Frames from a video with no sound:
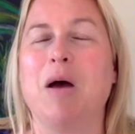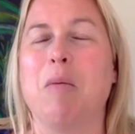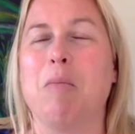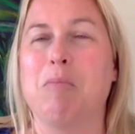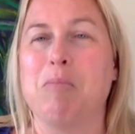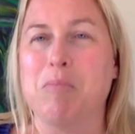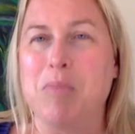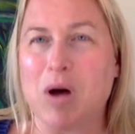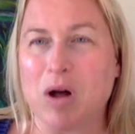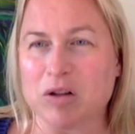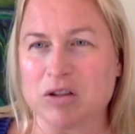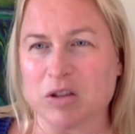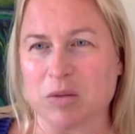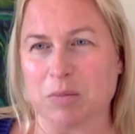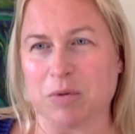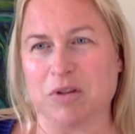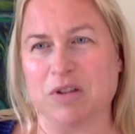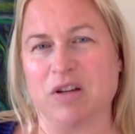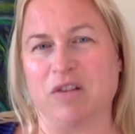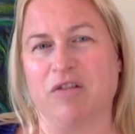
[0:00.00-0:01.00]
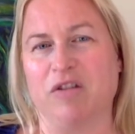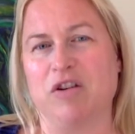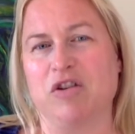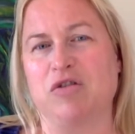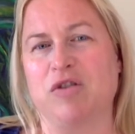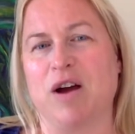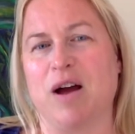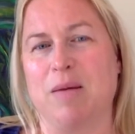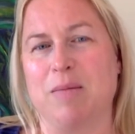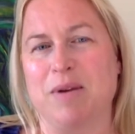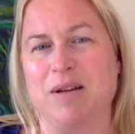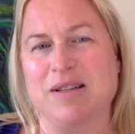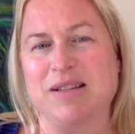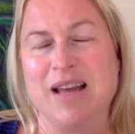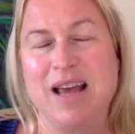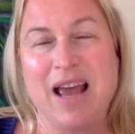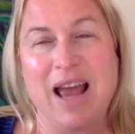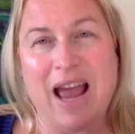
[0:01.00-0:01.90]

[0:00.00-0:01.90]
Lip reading: multiple different traumas